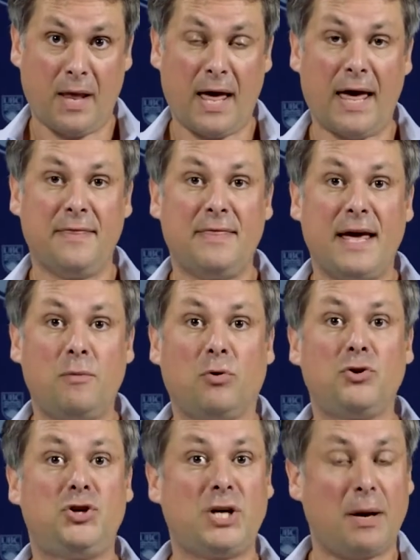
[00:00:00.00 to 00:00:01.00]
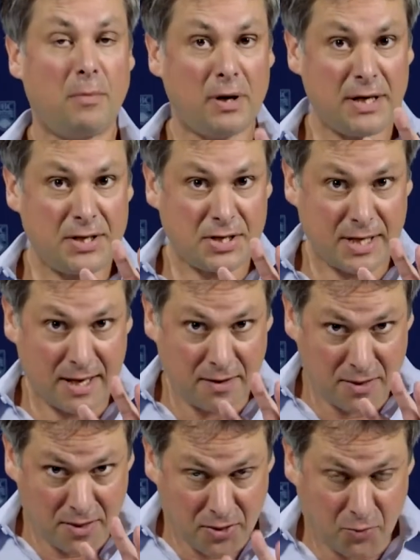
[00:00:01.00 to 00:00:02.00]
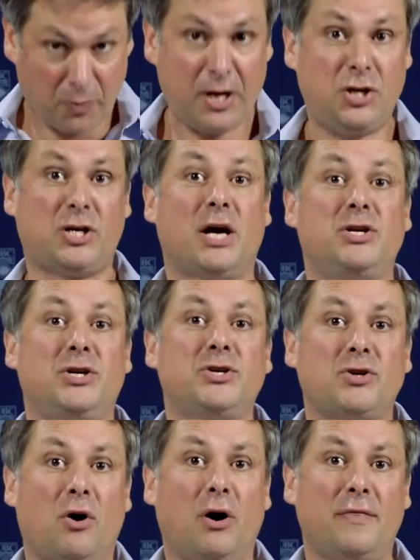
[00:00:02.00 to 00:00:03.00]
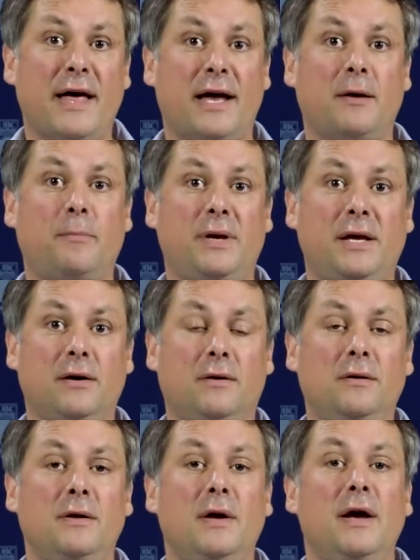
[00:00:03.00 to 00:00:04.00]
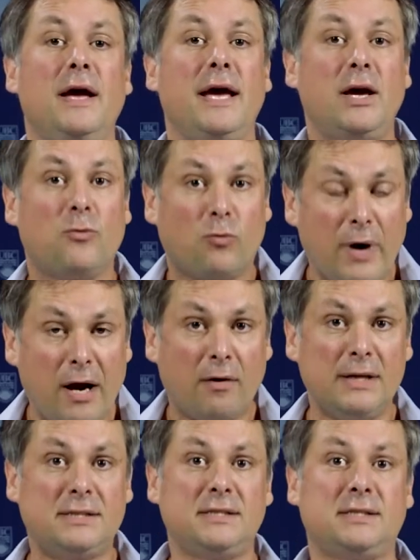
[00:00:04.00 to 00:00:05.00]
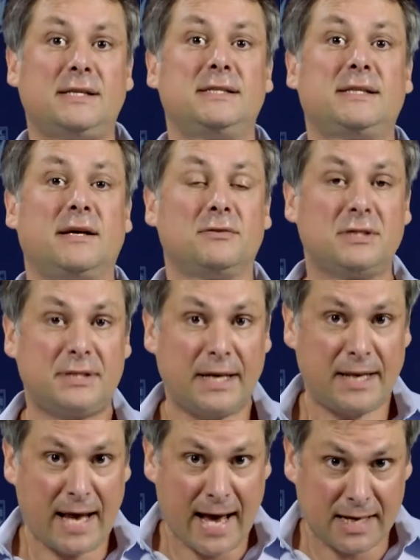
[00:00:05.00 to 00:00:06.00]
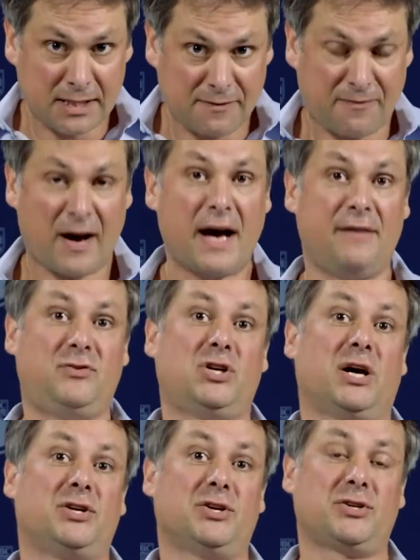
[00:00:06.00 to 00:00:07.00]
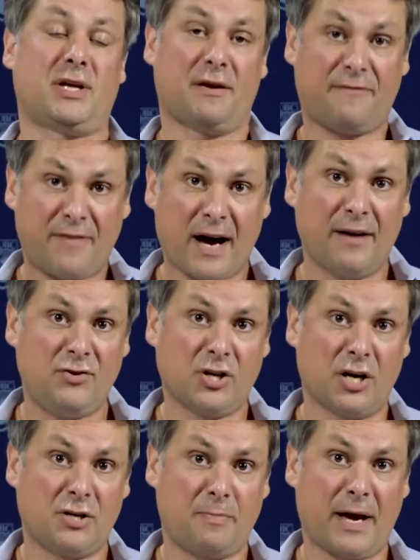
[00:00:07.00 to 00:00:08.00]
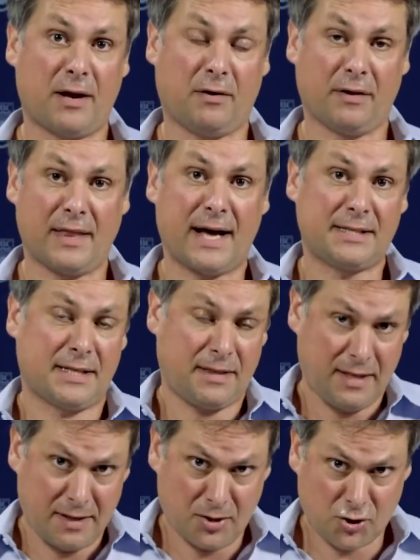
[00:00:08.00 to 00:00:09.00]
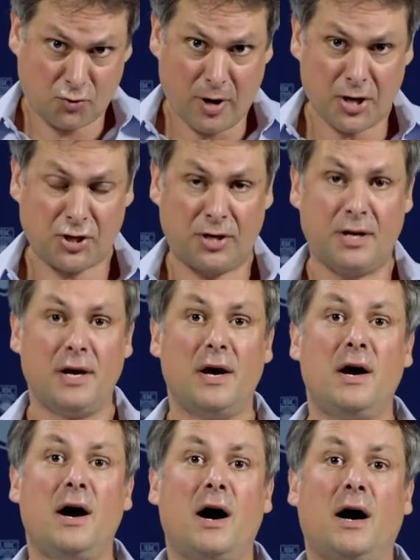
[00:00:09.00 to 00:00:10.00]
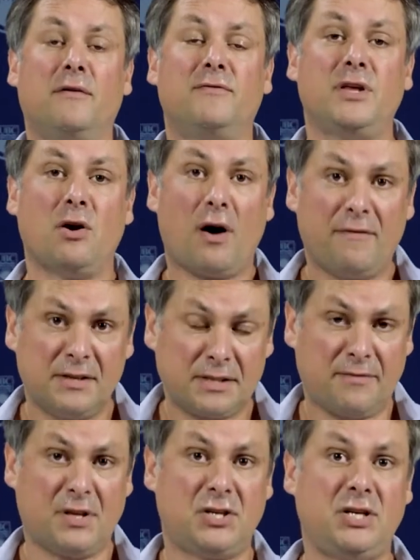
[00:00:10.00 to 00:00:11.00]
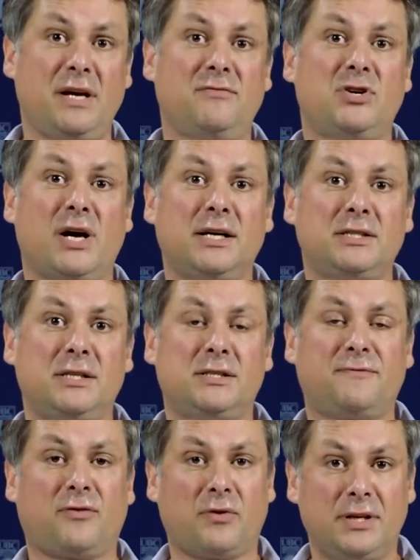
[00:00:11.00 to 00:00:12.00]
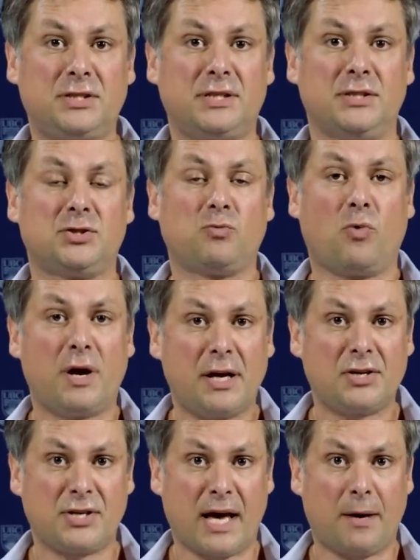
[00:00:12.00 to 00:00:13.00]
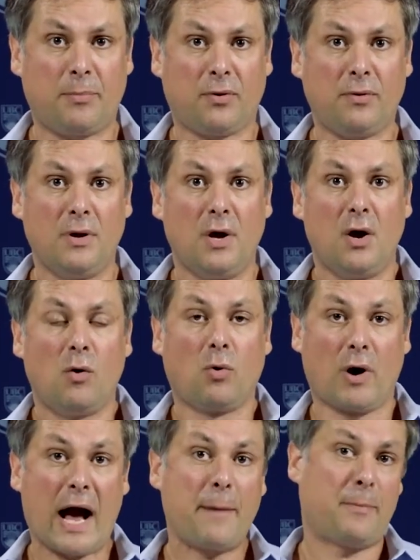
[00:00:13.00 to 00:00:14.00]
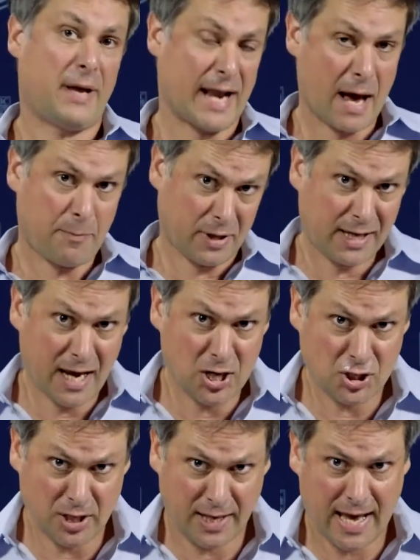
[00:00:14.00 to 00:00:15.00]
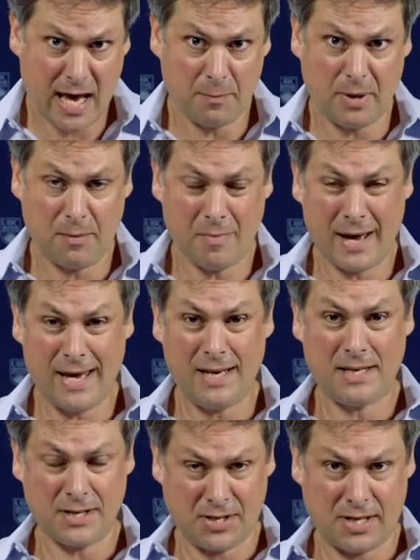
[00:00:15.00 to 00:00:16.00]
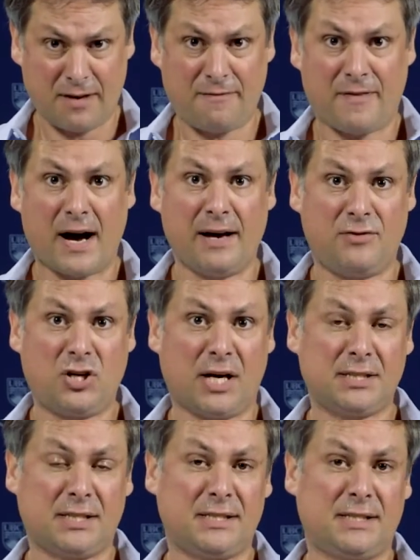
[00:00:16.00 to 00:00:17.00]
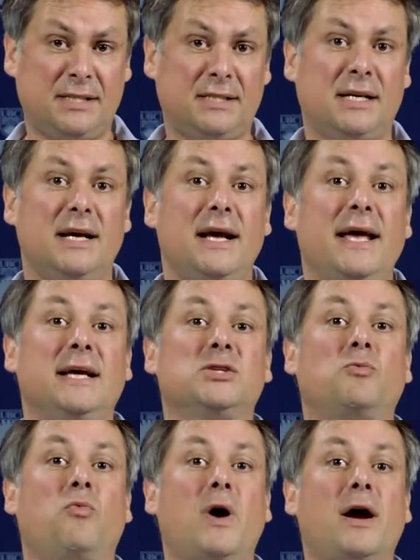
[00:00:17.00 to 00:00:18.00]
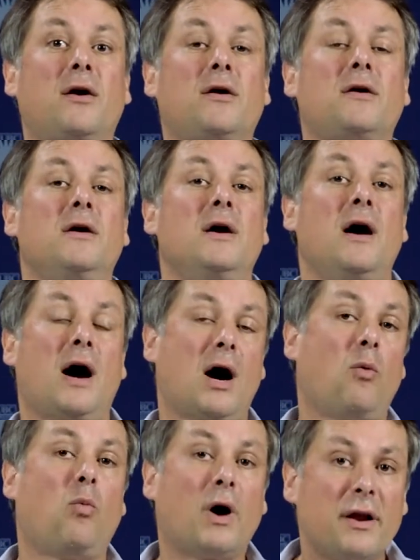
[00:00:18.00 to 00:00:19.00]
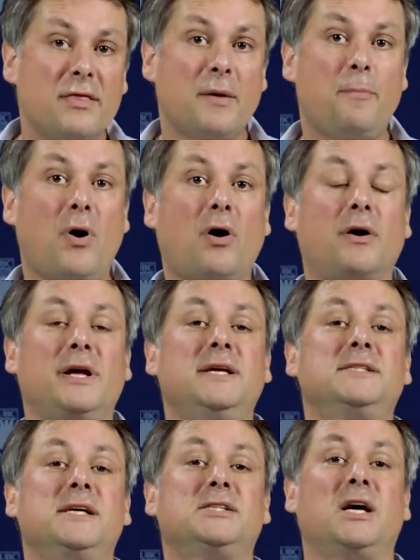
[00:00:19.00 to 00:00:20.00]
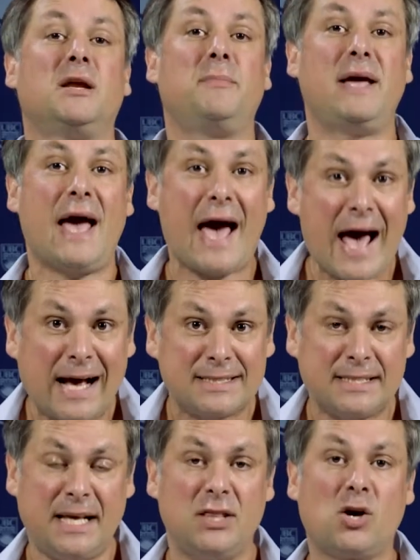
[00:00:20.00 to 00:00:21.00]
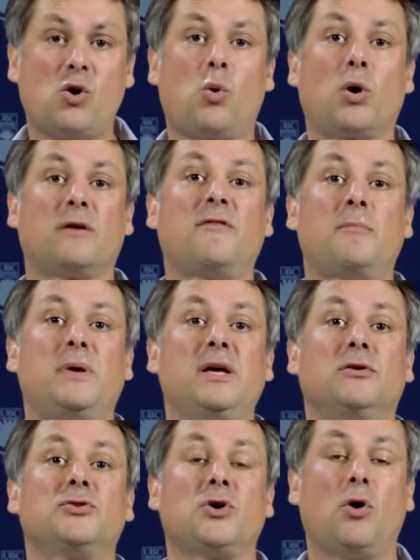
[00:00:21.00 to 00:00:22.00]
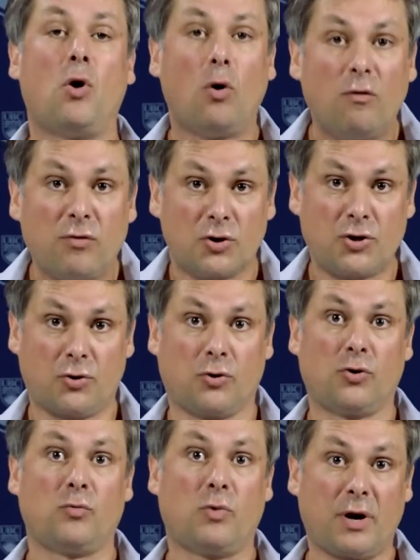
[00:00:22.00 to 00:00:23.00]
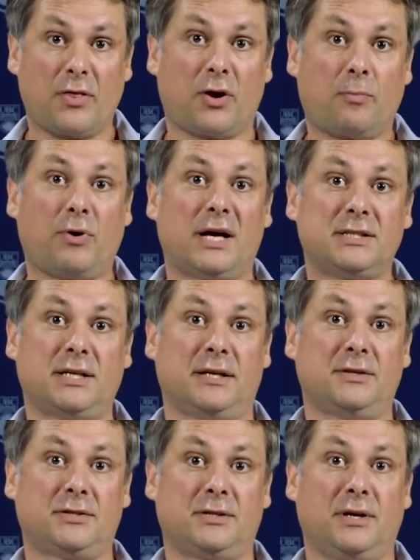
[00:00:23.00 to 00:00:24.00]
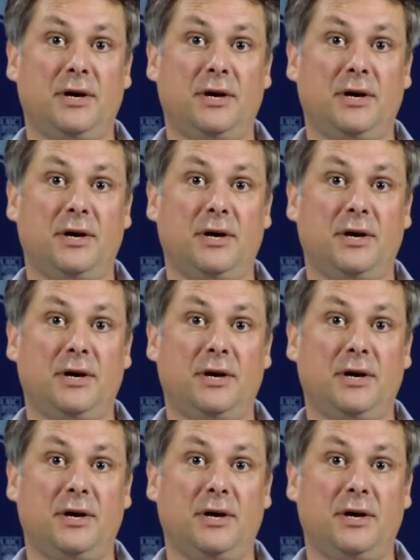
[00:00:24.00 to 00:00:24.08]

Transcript: And they will generally sit 3 judges on that appeal. In rare instances, they'll sit as 5 judges in a 5-judge panel, and that's at the discretion of the Office of the Chief Justice. For instance, one example where an application can be made to sit 5 justices is where one of the parties is going to be asking the Court of Appeal to overturn one of their precedents.